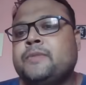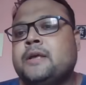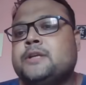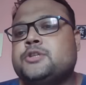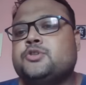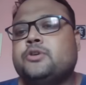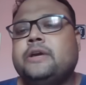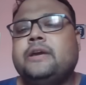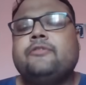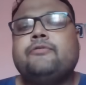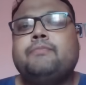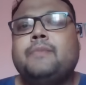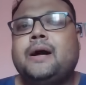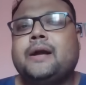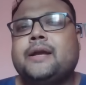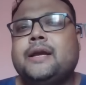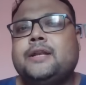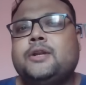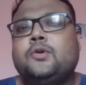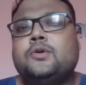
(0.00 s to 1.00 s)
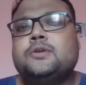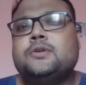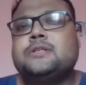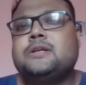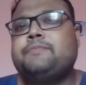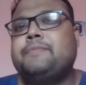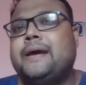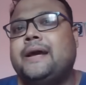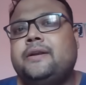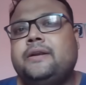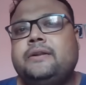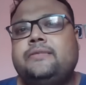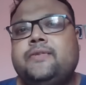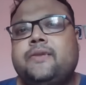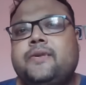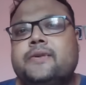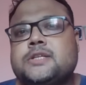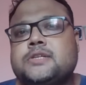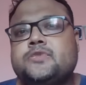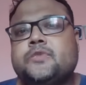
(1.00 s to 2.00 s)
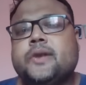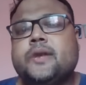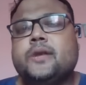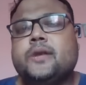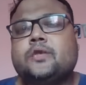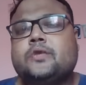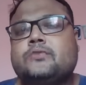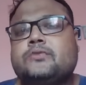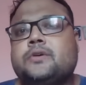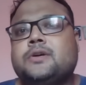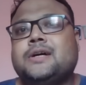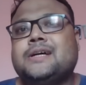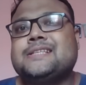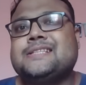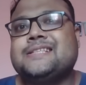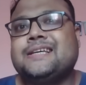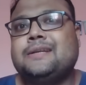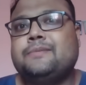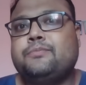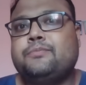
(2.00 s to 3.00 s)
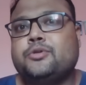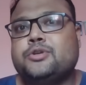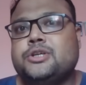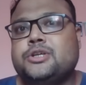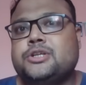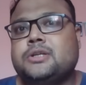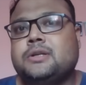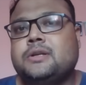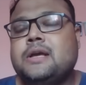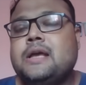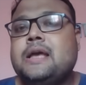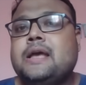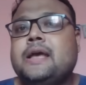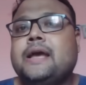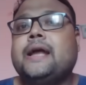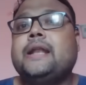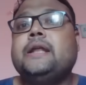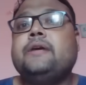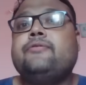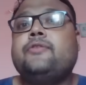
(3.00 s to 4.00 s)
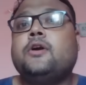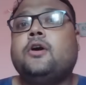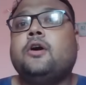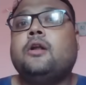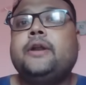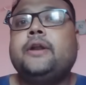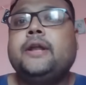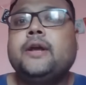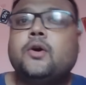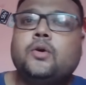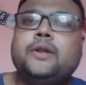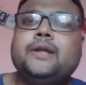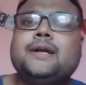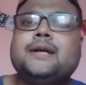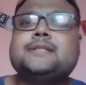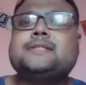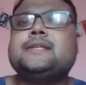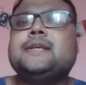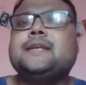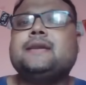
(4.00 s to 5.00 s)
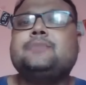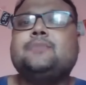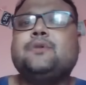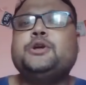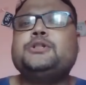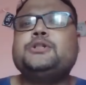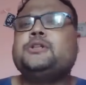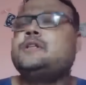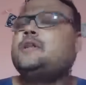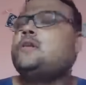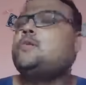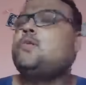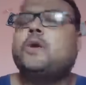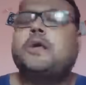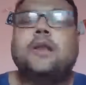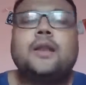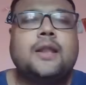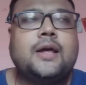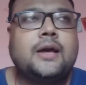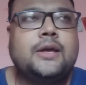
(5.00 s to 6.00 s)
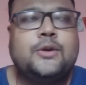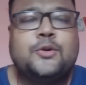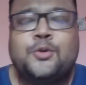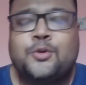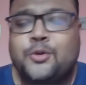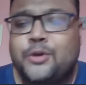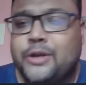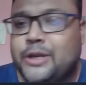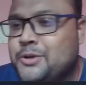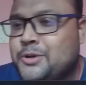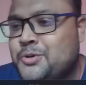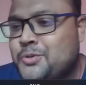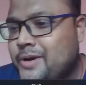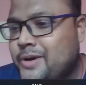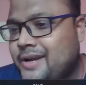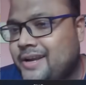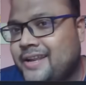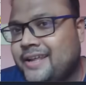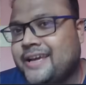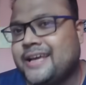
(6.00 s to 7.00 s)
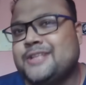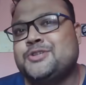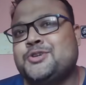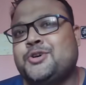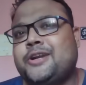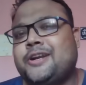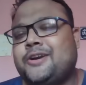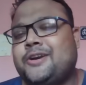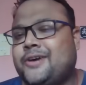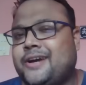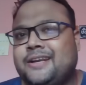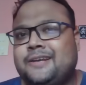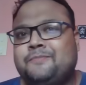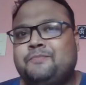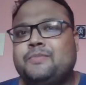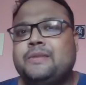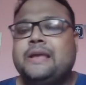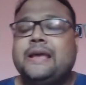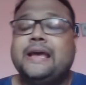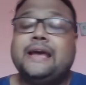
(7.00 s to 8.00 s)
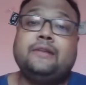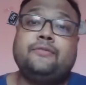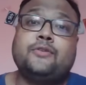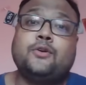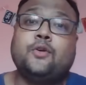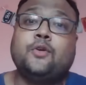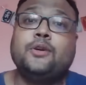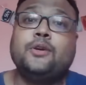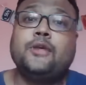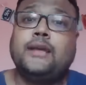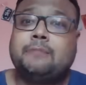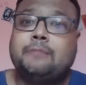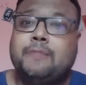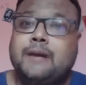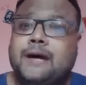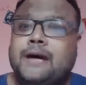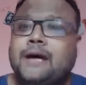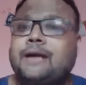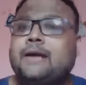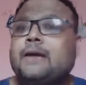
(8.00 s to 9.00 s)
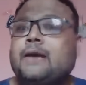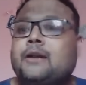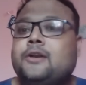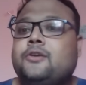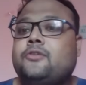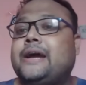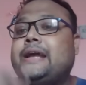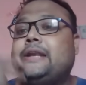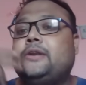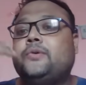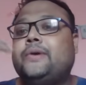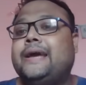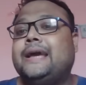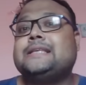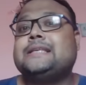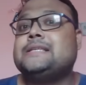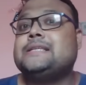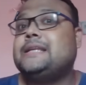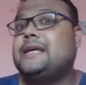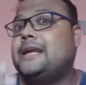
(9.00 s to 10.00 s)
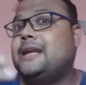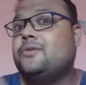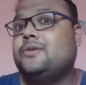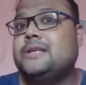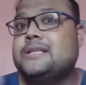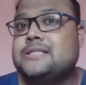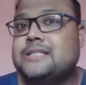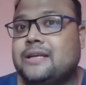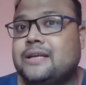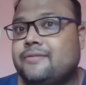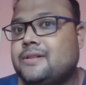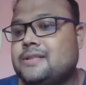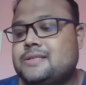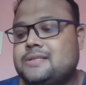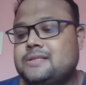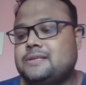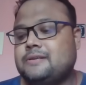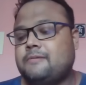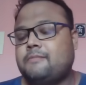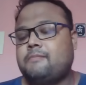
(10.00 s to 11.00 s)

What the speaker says: So if market goes up and reverses, we can look for a sell position. And if you're already holding a sell position, then voila, you don't need to do anything, enjoy the ride. And if you're holding a buy, try to exit around these levels.